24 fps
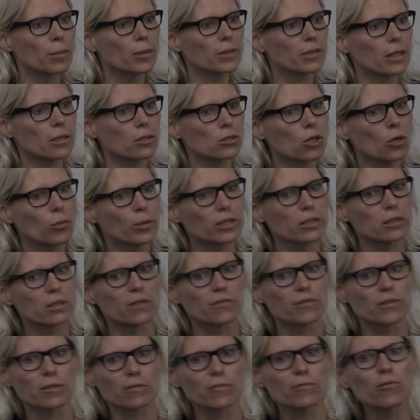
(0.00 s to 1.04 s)
but there are so many
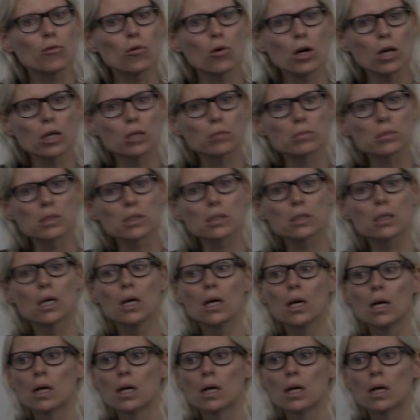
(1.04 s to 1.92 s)
different forms